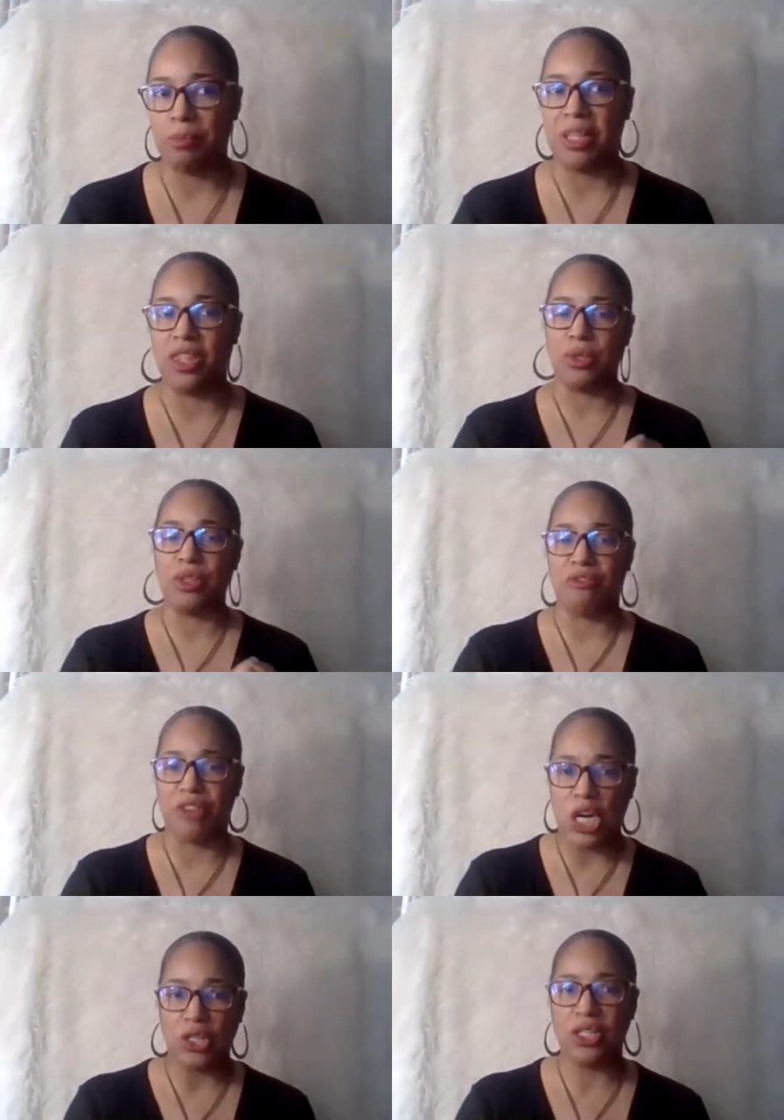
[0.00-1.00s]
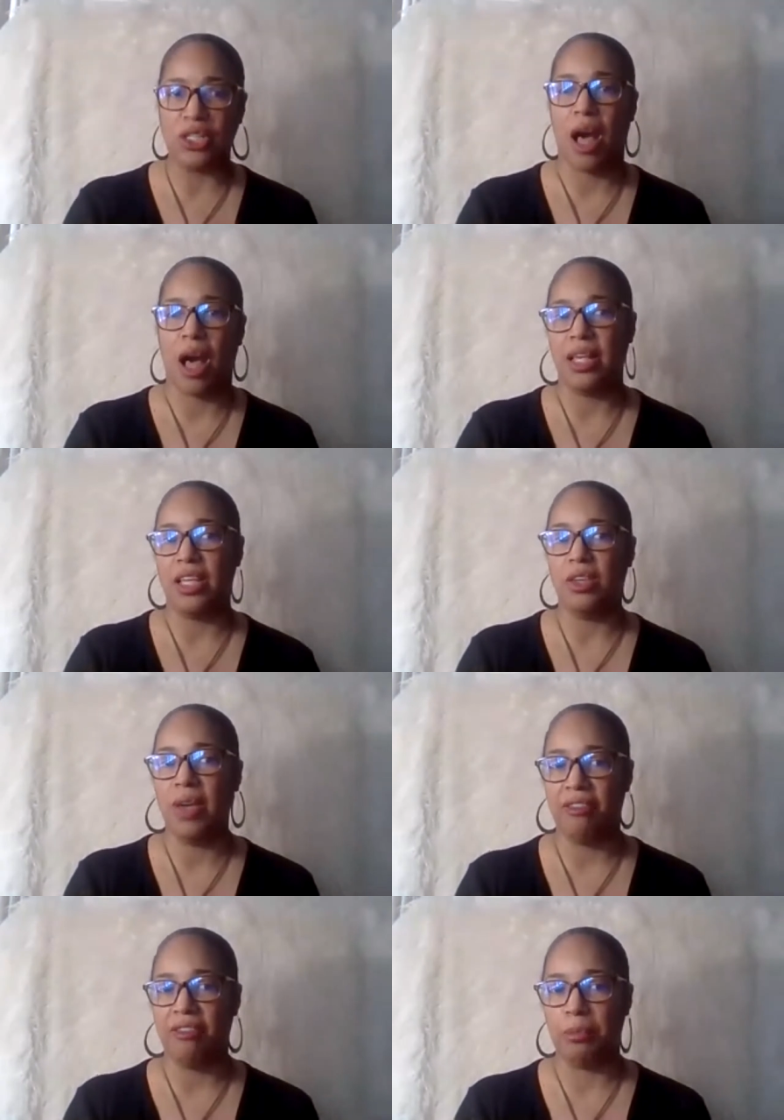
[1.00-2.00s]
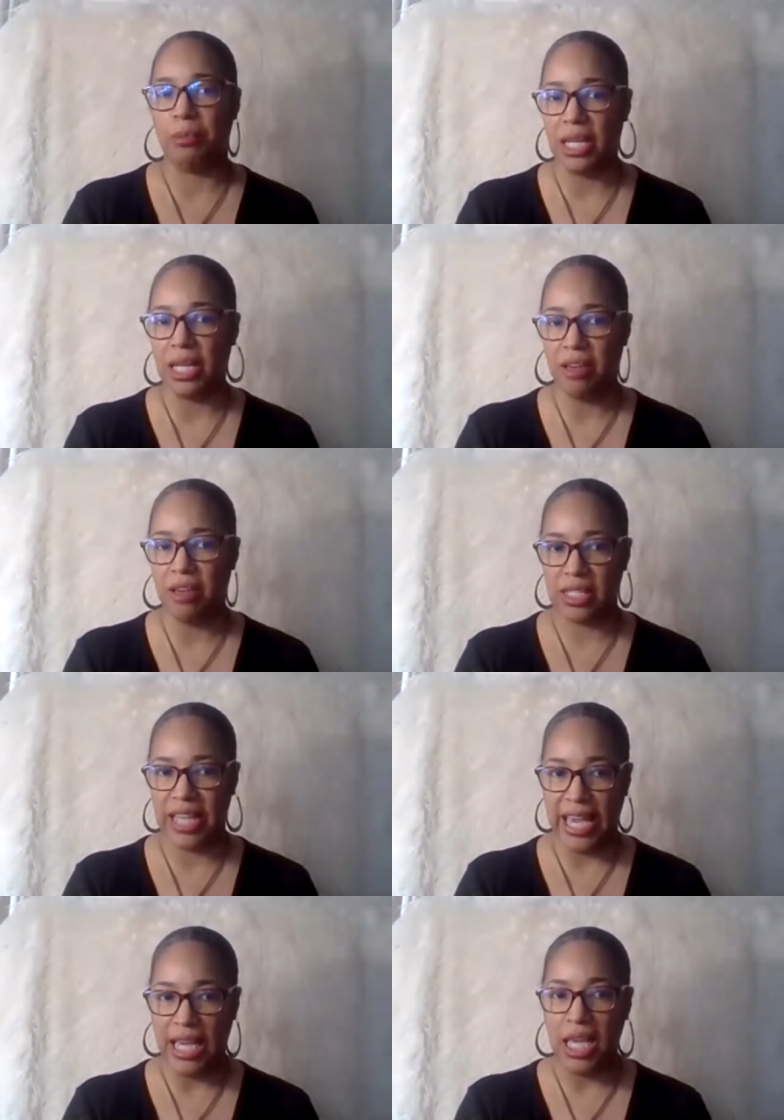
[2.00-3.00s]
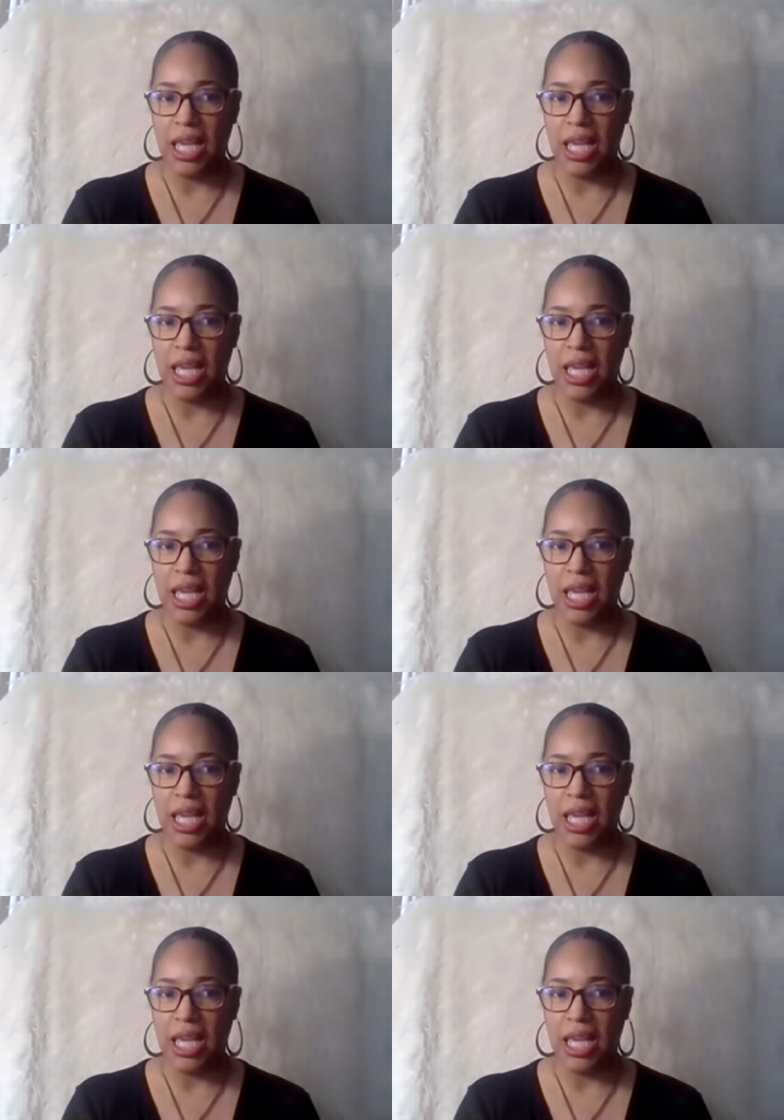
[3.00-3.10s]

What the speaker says: but those first thoughts that you have at the beginning of the day